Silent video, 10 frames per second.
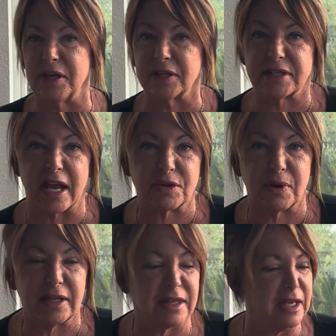exact
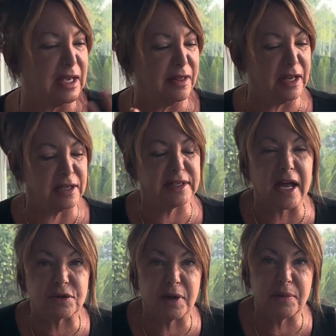right thing in the
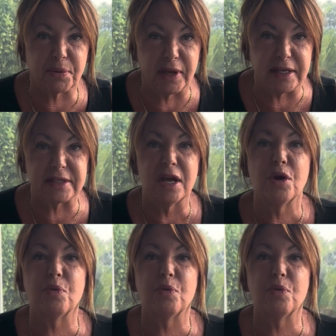exact right place.